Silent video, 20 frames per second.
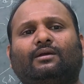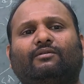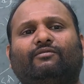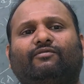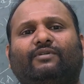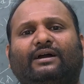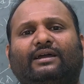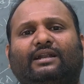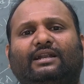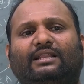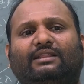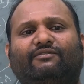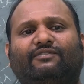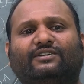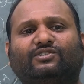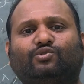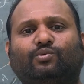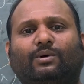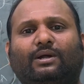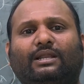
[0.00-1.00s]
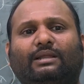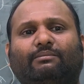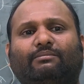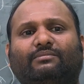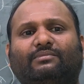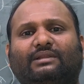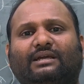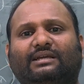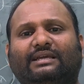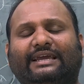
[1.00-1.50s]
Finally, the first
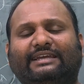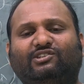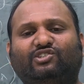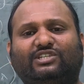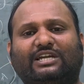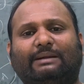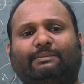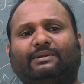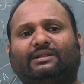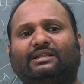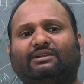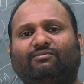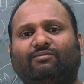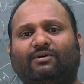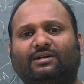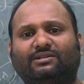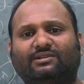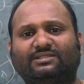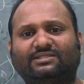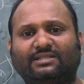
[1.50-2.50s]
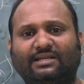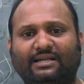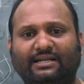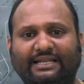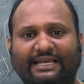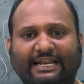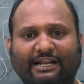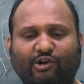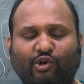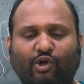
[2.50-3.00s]
volume, the 8th chapter, the part is that
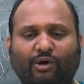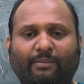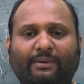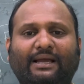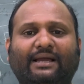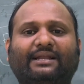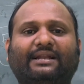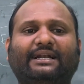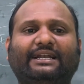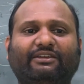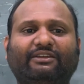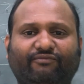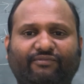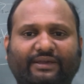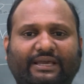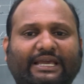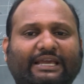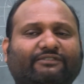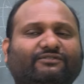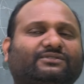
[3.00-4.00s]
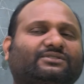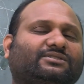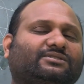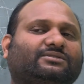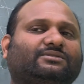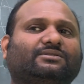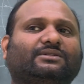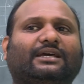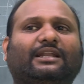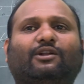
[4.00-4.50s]
electromagnetic waves.
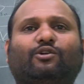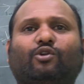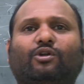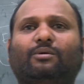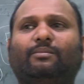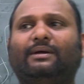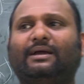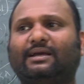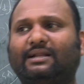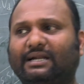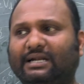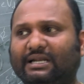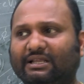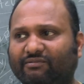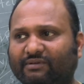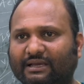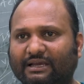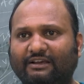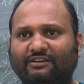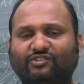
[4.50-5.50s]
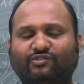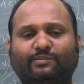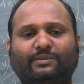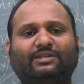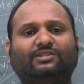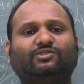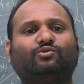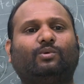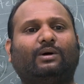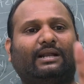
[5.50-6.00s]
Electromagnetic waves
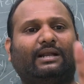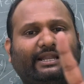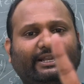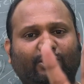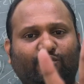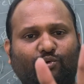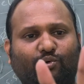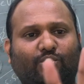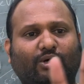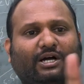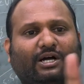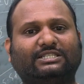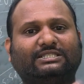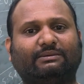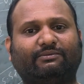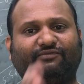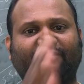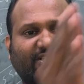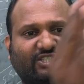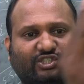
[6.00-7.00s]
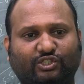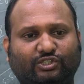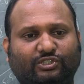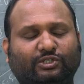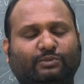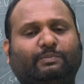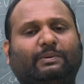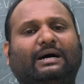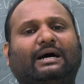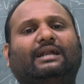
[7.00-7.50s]
means only 2 parts.
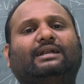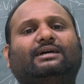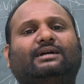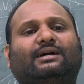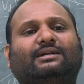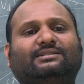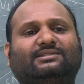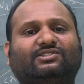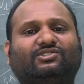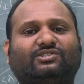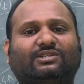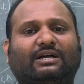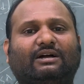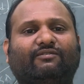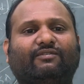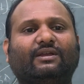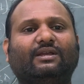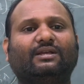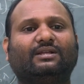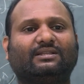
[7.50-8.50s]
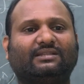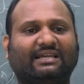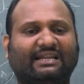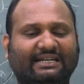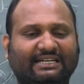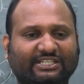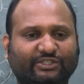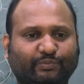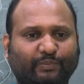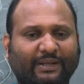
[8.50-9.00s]
First part consists of the
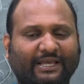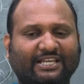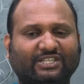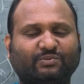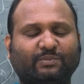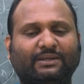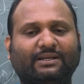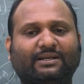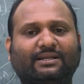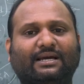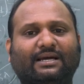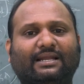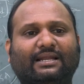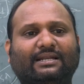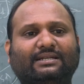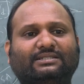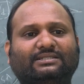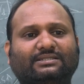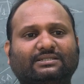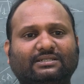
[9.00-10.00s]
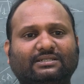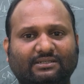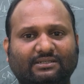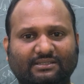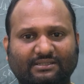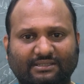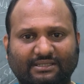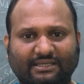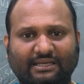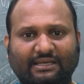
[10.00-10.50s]
displacement current,
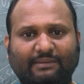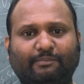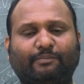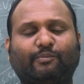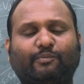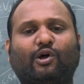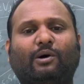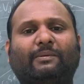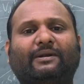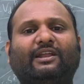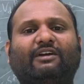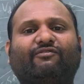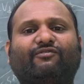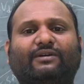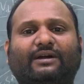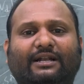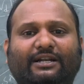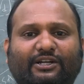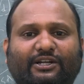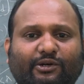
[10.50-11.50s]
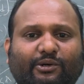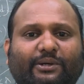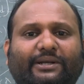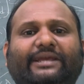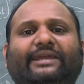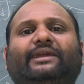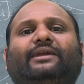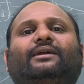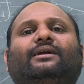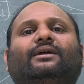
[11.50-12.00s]
the property of
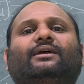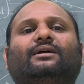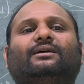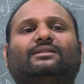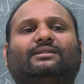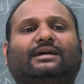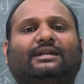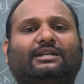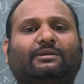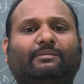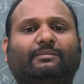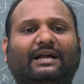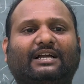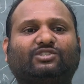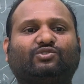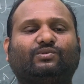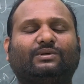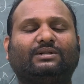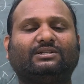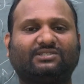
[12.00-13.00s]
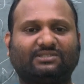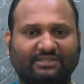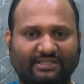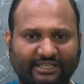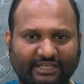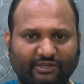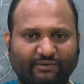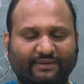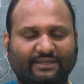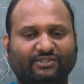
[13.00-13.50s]
continuity, that Maxwell's
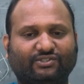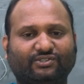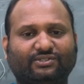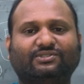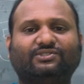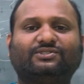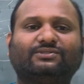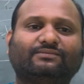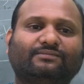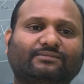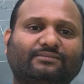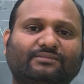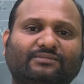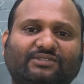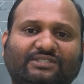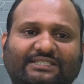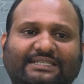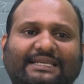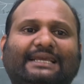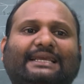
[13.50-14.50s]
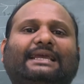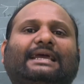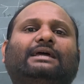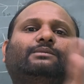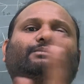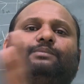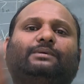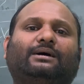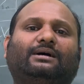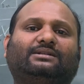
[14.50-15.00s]
equations.
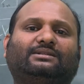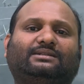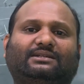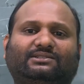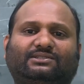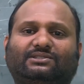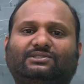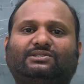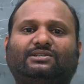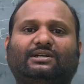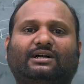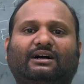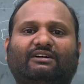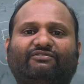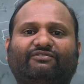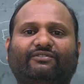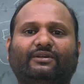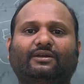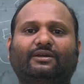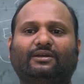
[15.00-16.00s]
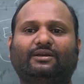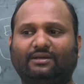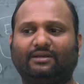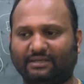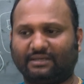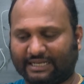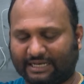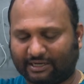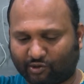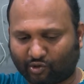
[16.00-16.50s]
Second part consists of
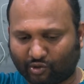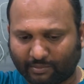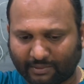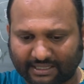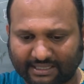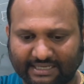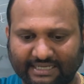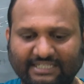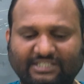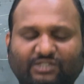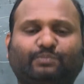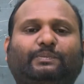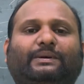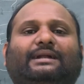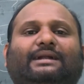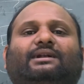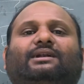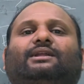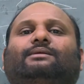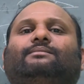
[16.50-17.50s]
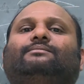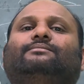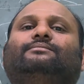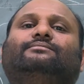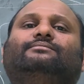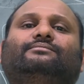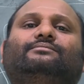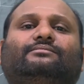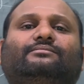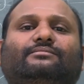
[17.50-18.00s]
electromagnetic spectrum.
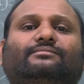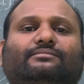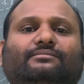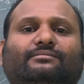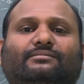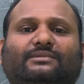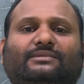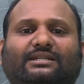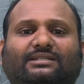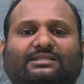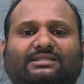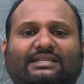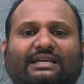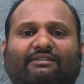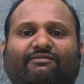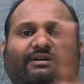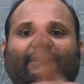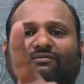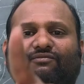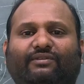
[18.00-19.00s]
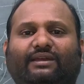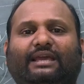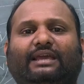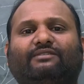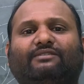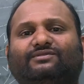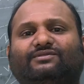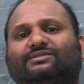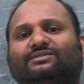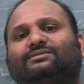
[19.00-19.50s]
That's 7
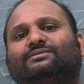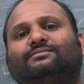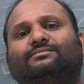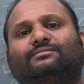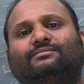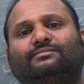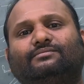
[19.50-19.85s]
waves.